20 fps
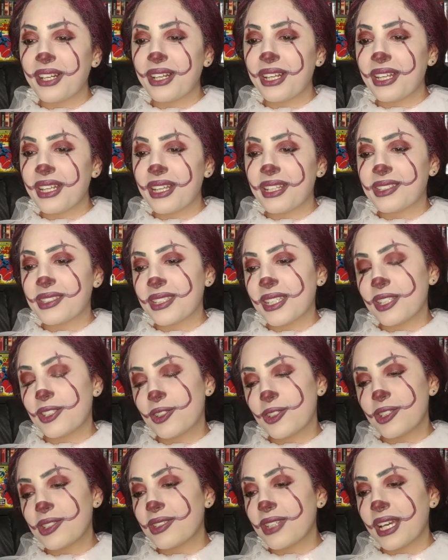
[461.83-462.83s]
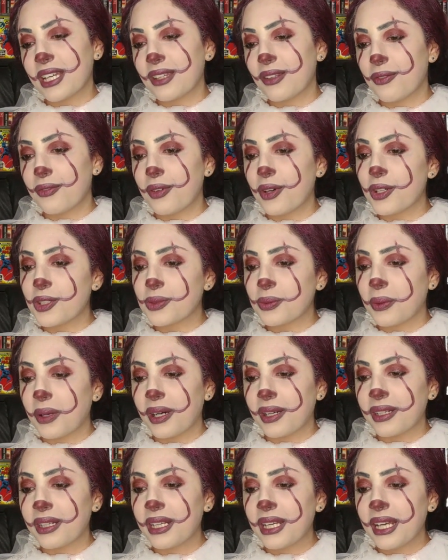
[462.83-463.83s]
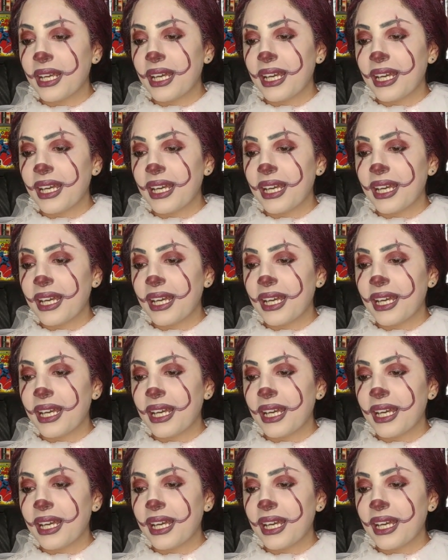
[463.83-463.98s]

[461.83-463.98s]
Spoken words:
It's just like the first one.